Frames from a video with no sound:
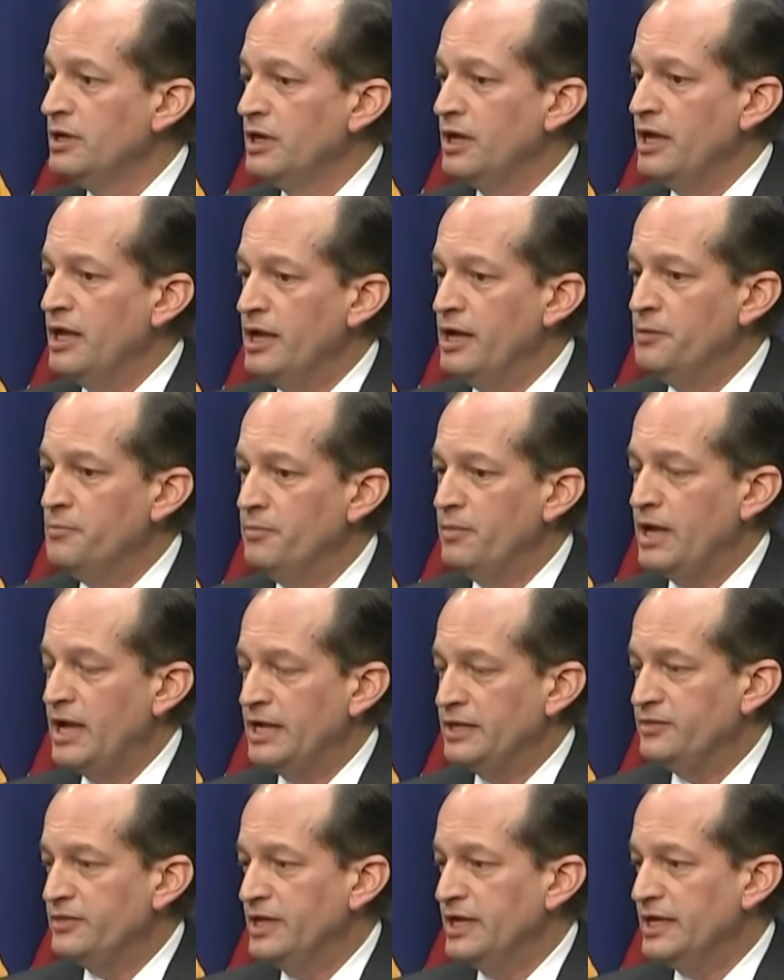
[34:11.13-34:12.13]
I
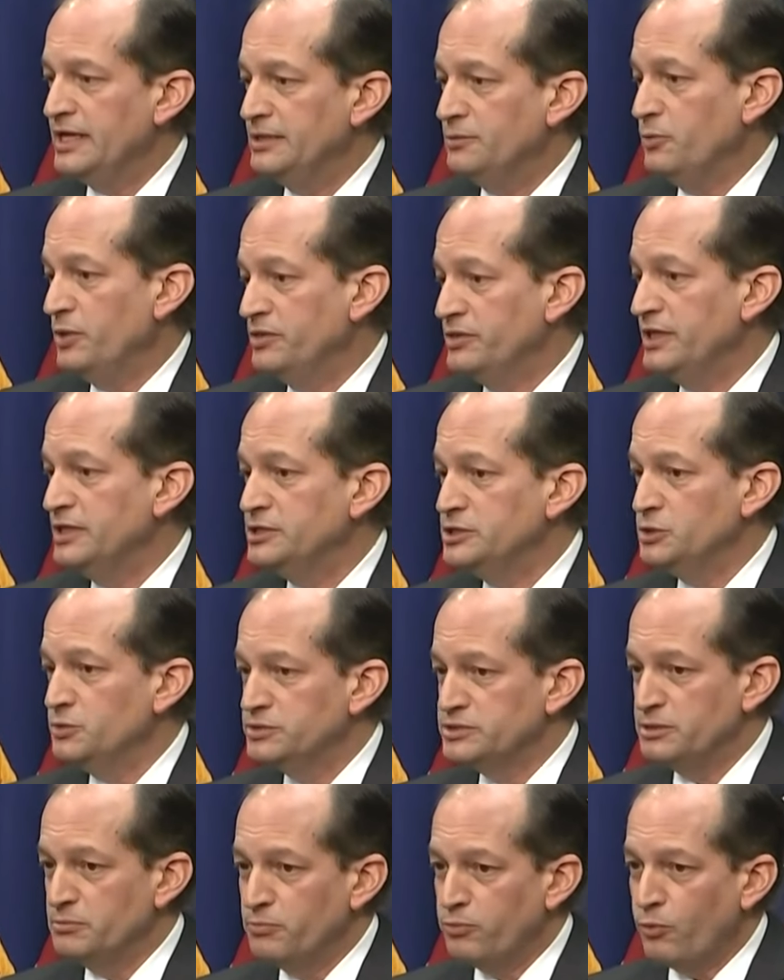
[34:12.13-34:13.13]
think what they do
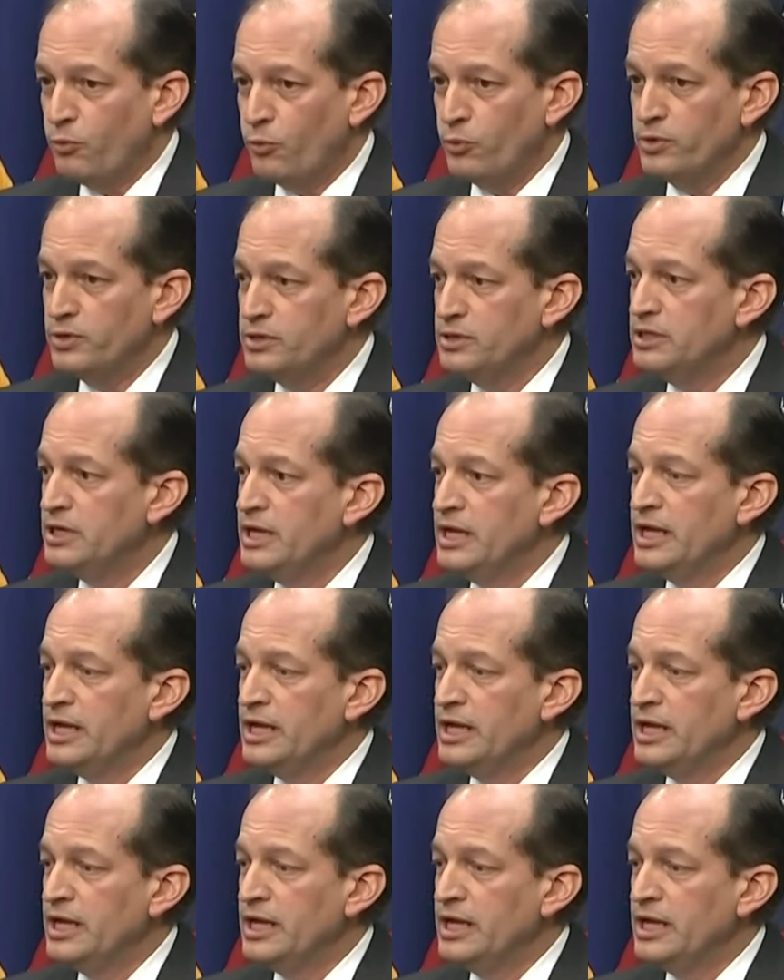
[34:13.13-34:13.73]
is important.